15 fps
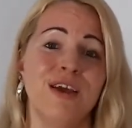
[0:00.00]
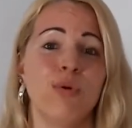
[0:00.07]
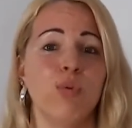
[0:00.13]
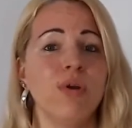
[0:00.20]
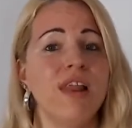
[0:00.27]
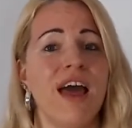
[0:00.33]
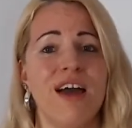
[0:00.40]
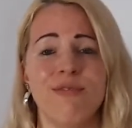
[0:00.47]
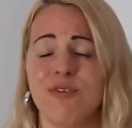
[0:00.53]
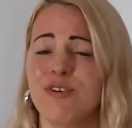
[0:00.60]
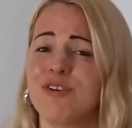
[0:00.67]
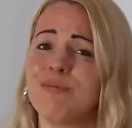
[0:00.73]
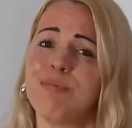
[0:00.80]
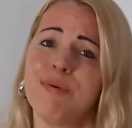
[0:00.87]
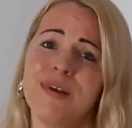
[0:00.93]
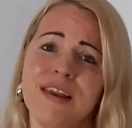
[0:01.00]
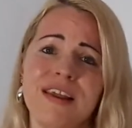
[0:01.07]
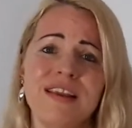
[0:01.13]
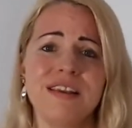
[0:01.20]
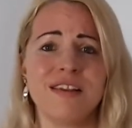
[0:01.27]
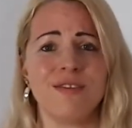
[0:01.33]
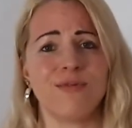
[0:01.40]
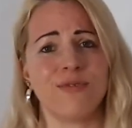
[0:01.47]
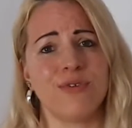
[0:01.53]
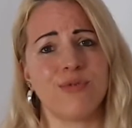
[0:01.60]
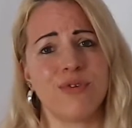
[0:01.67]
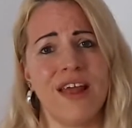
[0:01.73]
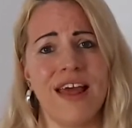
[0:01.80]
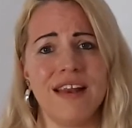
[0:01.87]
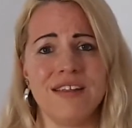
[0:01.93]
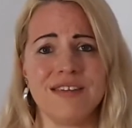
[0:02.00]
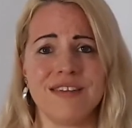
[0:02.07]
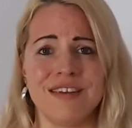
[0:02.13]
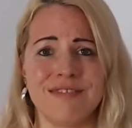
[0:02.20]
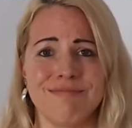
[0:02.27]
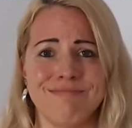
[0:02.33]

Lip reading: will have a completely different reality.